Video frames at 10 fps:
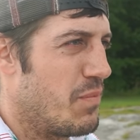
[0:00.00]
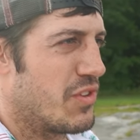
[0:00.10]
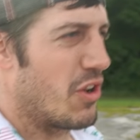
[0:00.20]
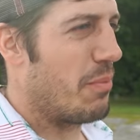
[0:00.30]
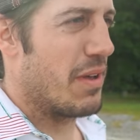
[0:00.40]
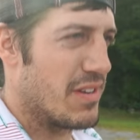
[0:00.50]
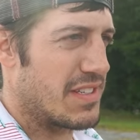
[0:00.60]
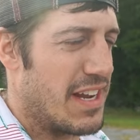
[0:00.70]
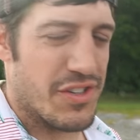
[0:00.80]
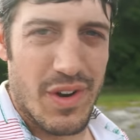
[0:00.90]
So Bill's
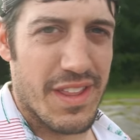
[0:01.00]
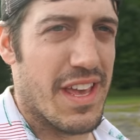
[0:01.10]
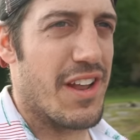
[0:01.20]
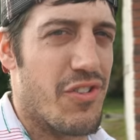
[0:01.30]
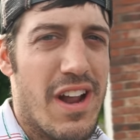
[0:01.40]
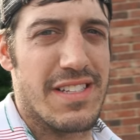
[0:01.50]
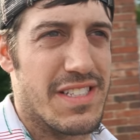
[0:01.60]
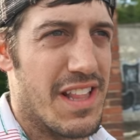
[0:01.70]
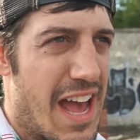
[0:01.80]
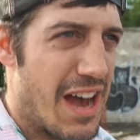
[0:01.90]
entering the address
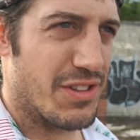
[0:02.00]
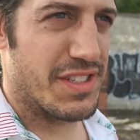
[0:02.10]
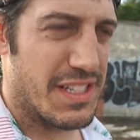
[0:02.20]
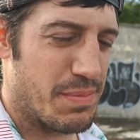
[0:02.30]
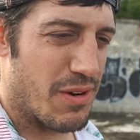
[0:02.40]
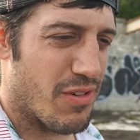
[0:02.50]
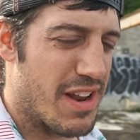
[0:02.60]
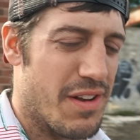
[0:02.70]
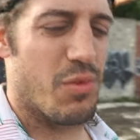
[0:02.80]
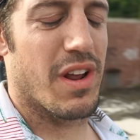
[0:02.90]
to the house that's been
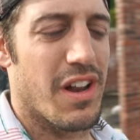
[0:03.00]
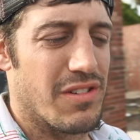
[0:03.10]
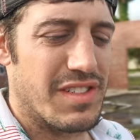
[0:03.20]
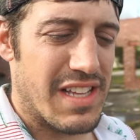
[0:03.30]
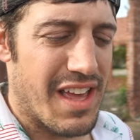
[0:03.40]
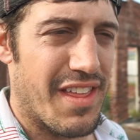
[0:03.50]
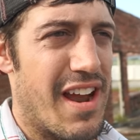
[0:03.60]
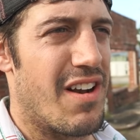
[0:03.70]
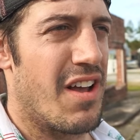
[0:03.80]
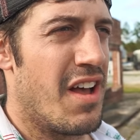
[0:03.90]
rented. We're gonna go stay
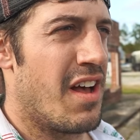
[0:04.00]
there.